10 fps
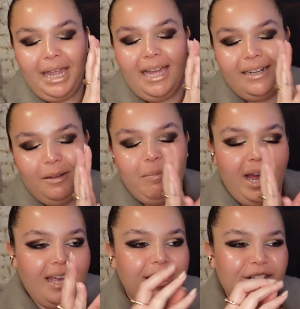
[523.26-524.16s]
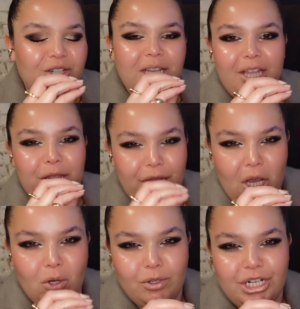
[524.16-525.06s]
then my, these are like the
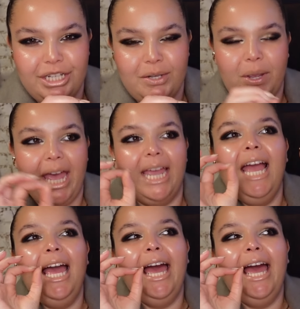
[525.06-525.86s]
OGs, okay?